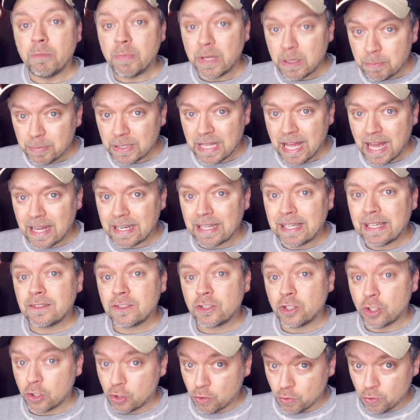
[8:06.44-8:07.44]
be planning
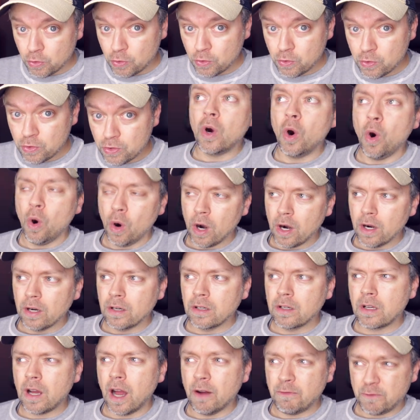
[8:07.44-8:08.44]
to cruise,
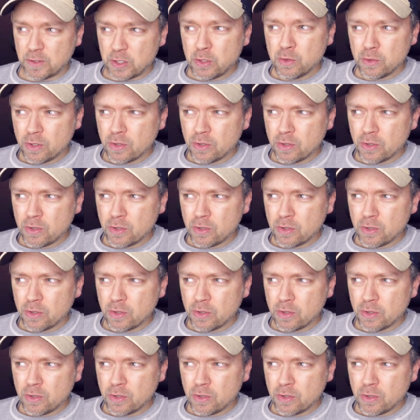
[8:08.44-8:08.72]
or a few